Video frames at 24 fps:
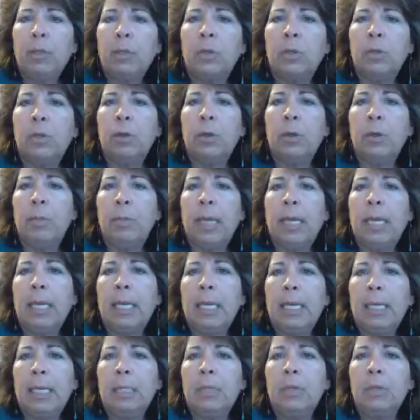in order to make
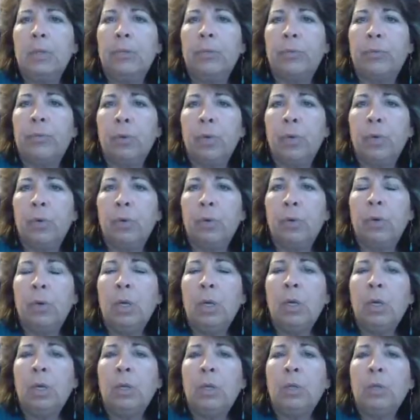it easier for you
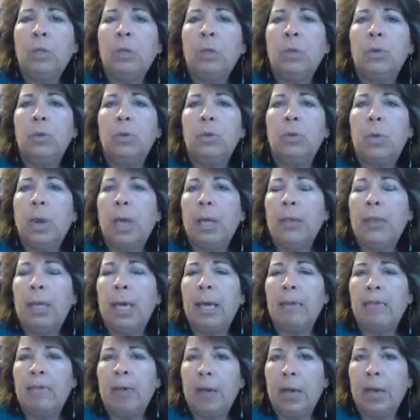to write
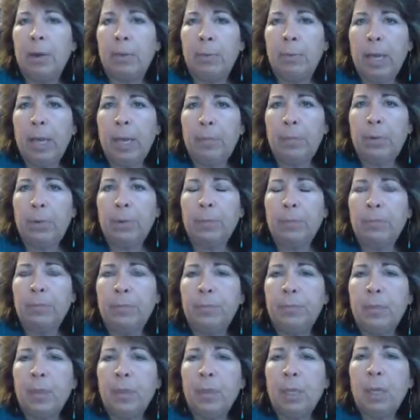that final paper.
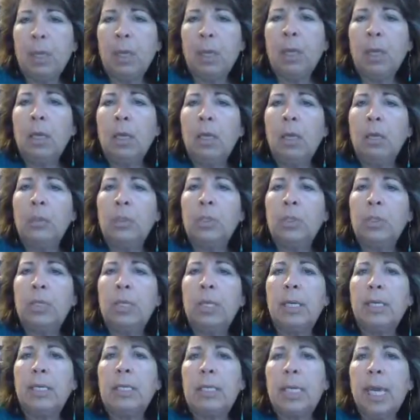Just
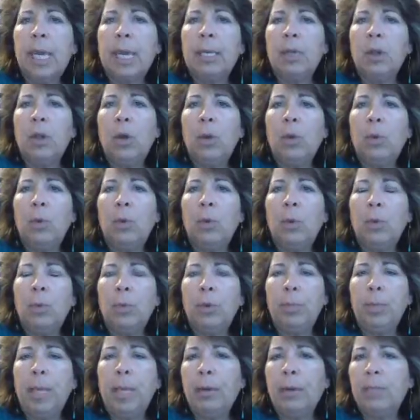on a side note, we
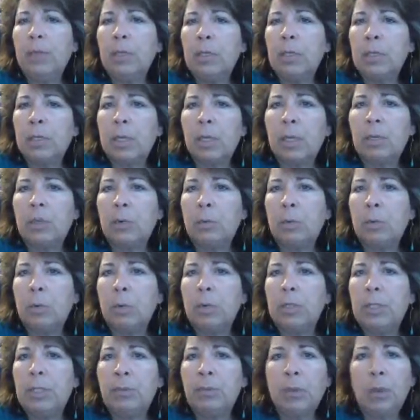will be having discussion
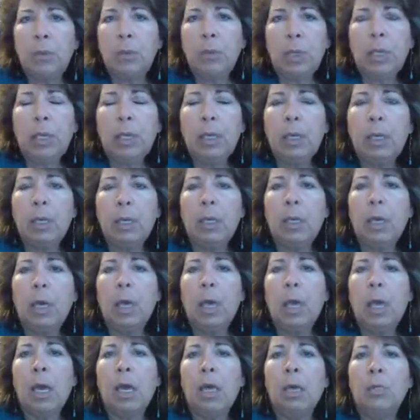boards every week,
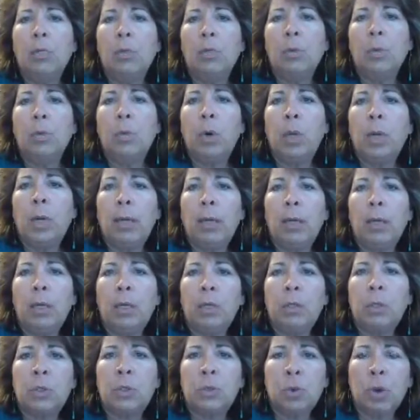and what I
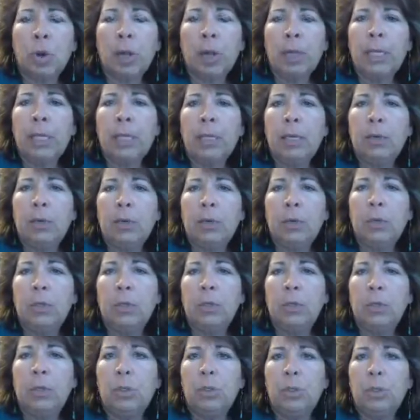strongly encourage
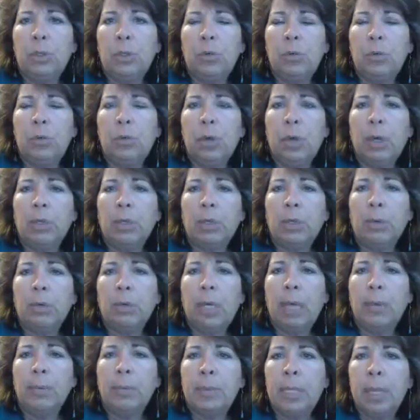you to do,
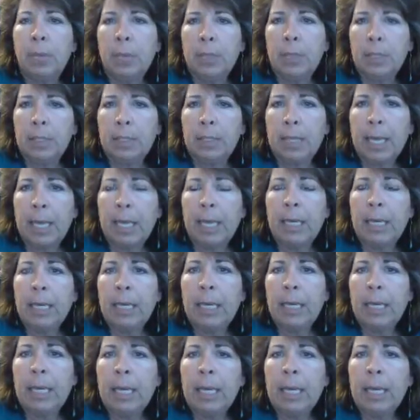sometimes I will assign it,